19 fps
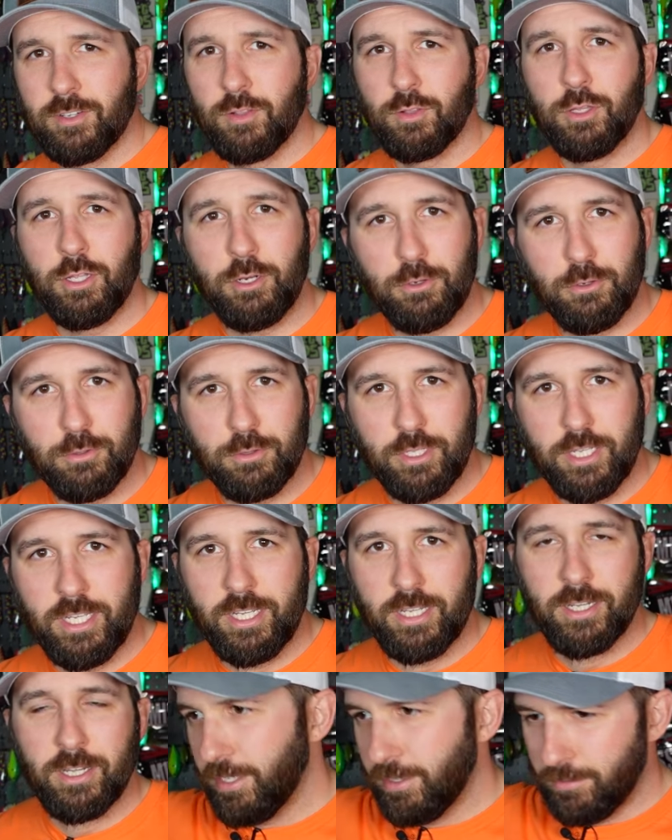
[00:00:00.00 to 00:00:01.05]

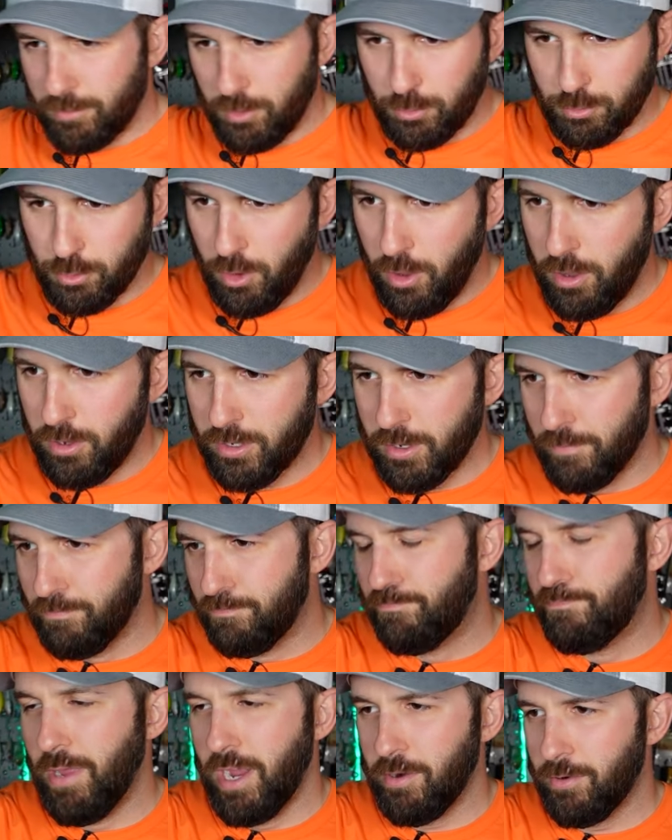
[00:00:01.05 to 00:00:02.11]
Literally along a
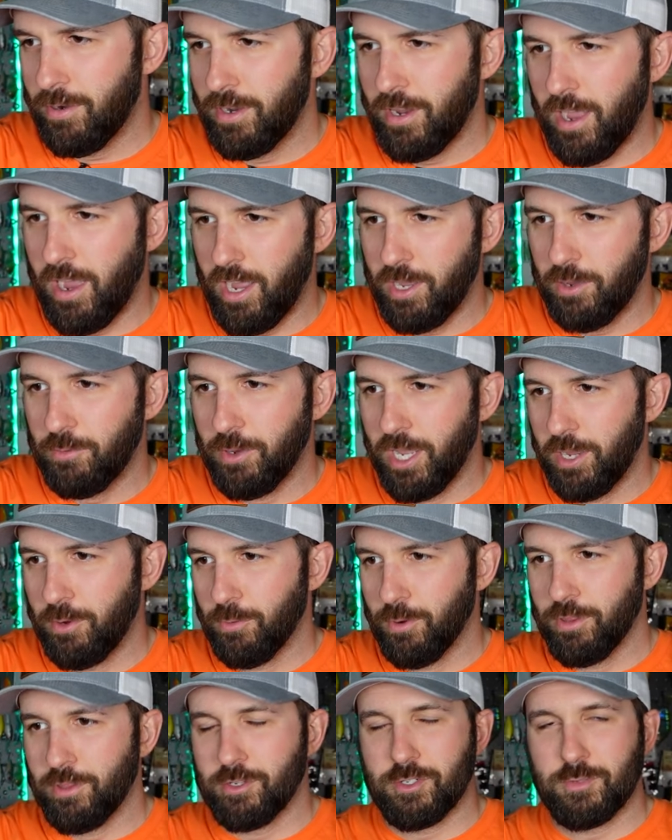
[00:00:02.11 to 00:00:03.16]
barren highway
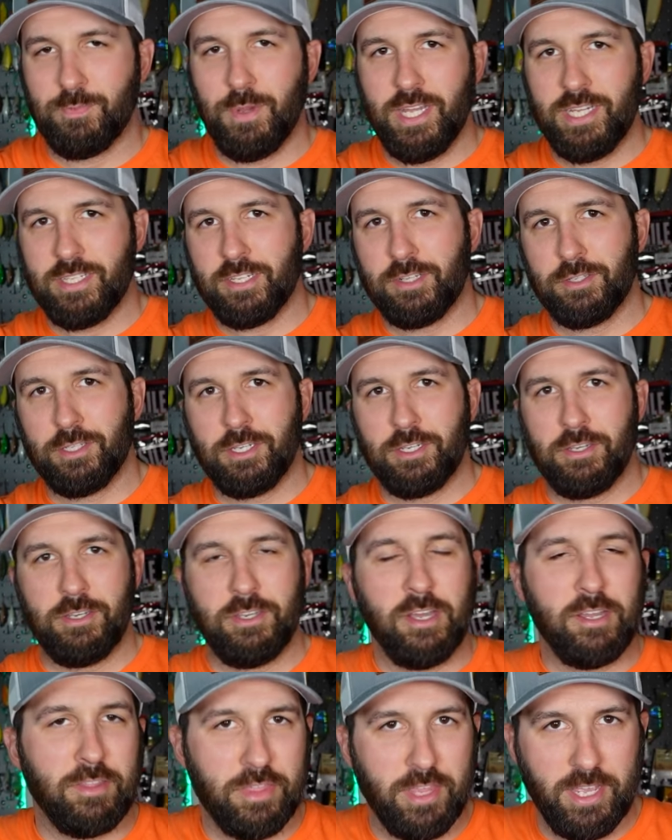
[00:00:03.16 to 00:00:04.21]
where there's basically
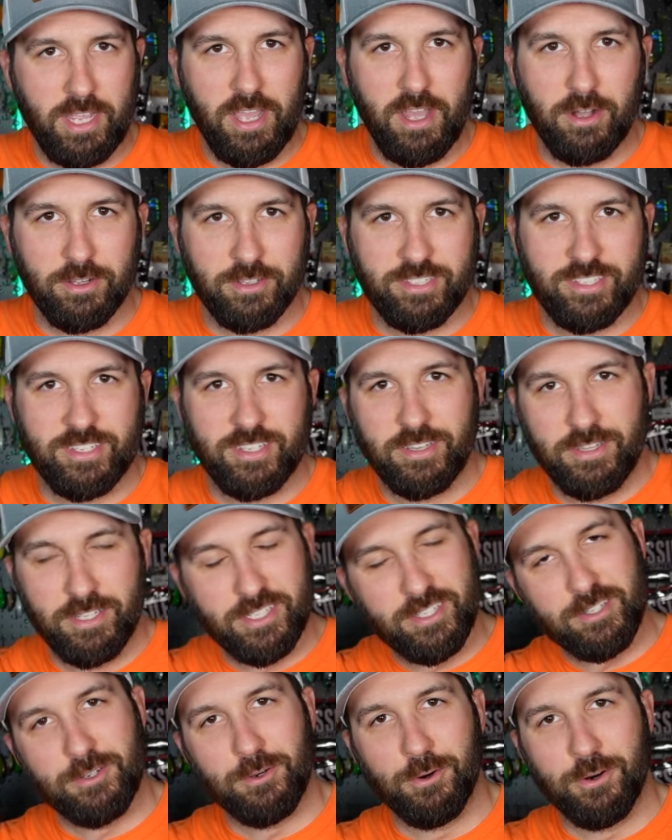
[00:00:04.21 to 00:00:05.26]
nothing else,
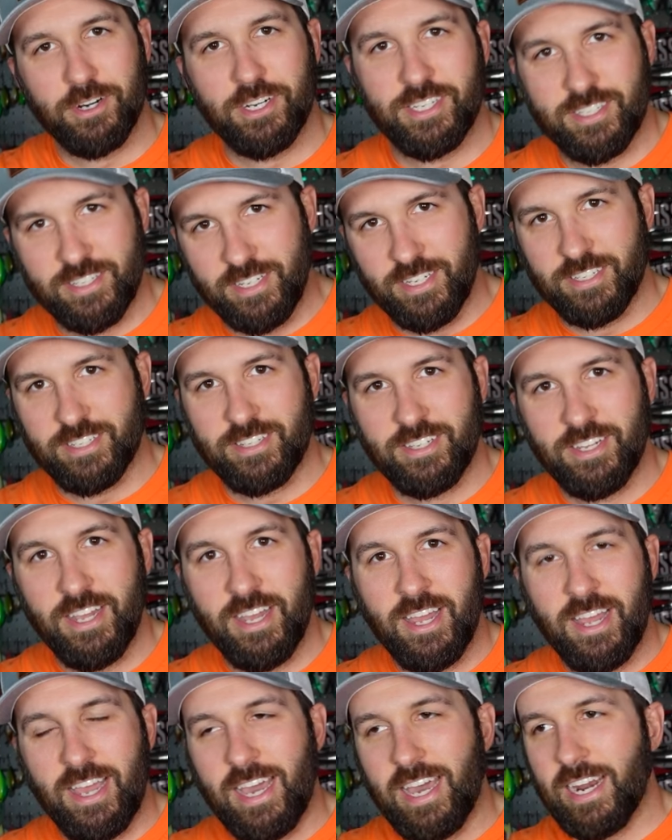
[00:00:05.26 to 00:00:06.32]
this store exists.
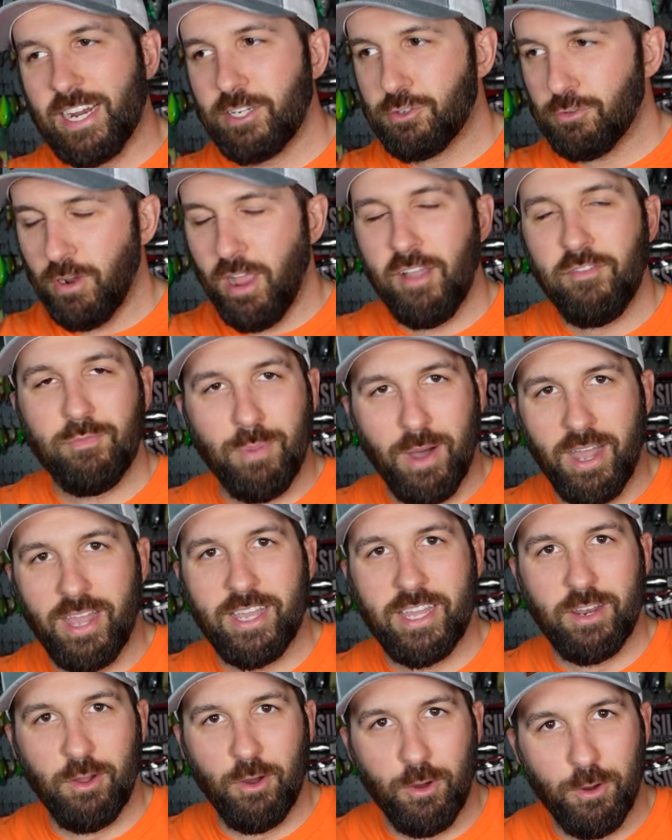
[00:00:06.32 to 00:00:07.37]
And I drive by
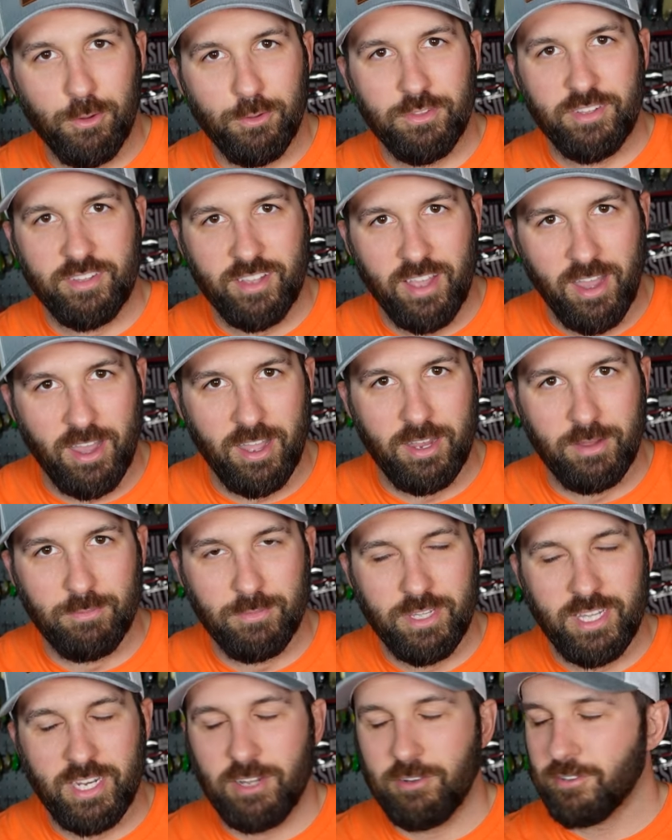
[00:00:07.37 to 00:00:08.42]
it all the time.
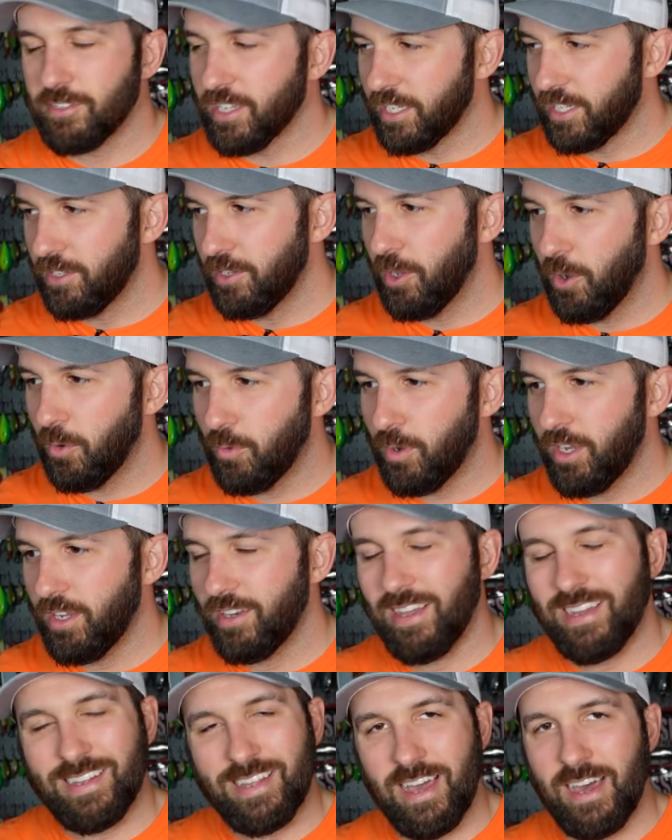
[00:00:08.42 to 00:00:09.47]
And I was like, you know what?
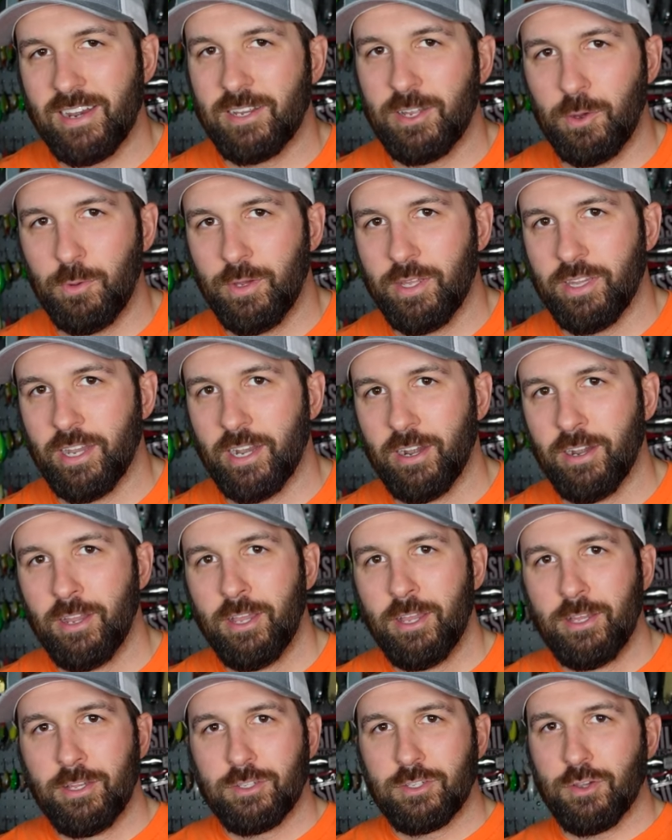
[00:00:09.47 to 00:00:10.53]
I gotta go in there.
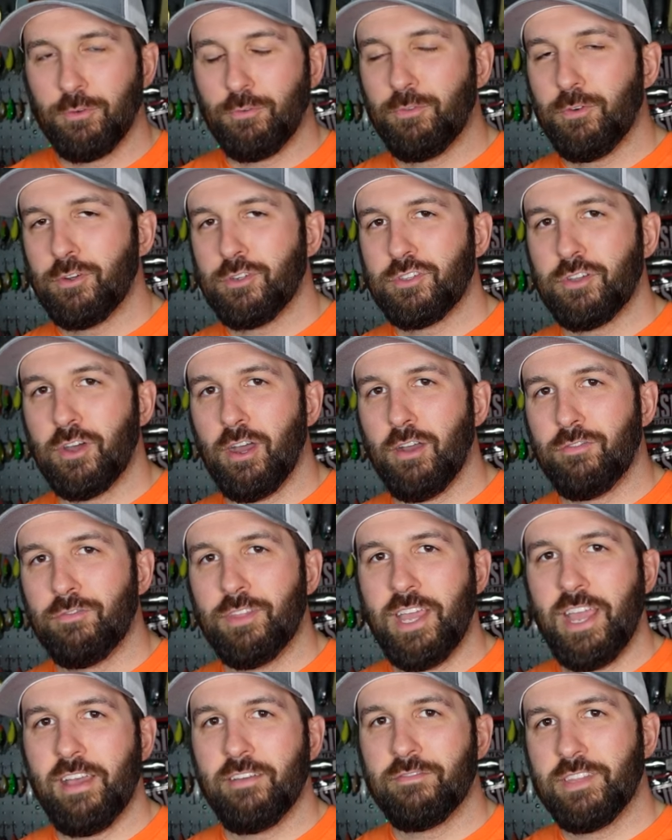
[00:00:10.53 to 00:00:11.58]
So first off,
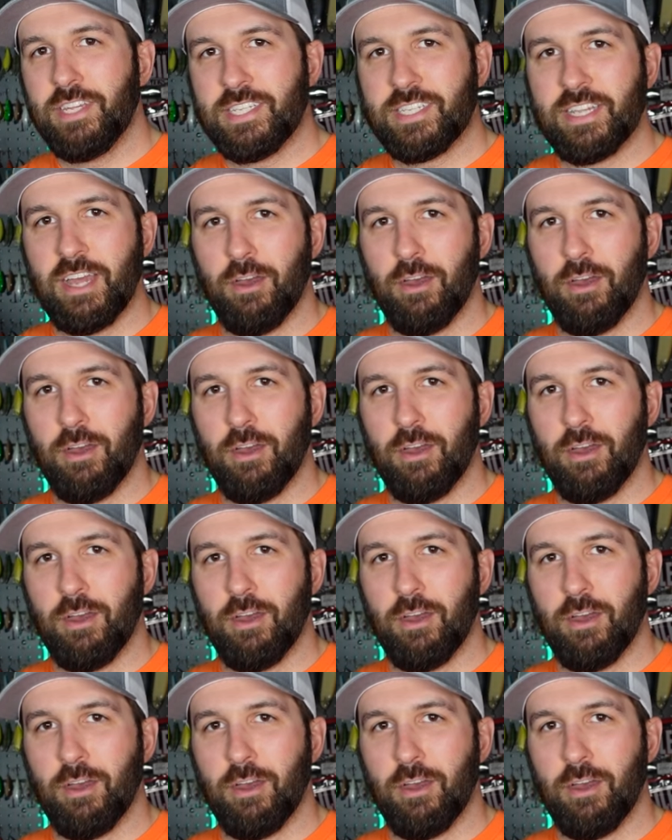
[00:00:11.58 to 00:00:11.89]
they have this